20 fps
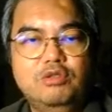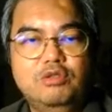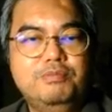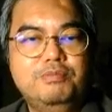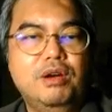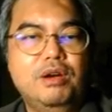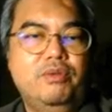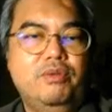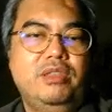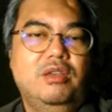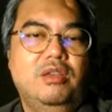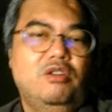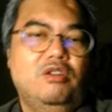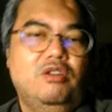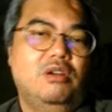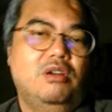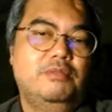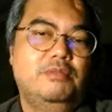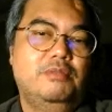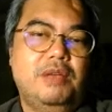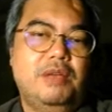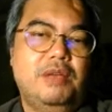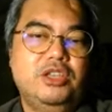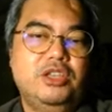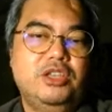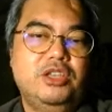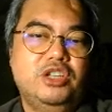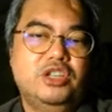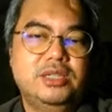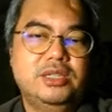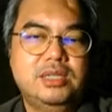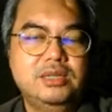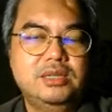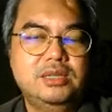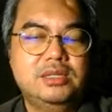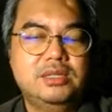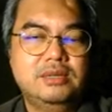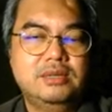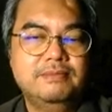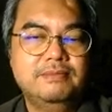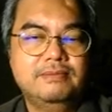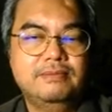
to pervert the cause of public justice.